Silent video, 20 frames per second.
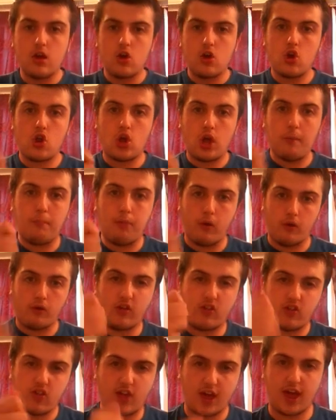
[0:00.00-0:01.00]
she put
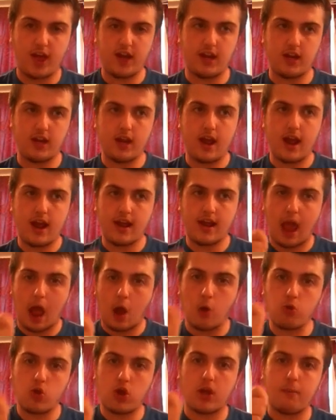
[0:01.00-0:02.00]
the T in
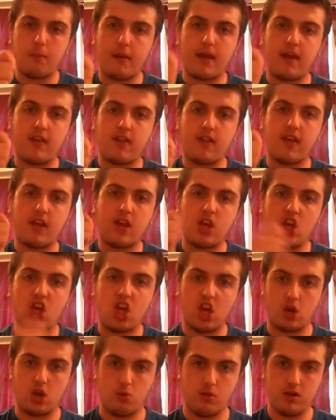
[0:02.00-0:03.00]

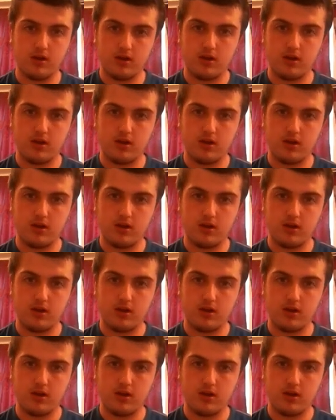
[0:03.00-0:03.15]
LGBTQ.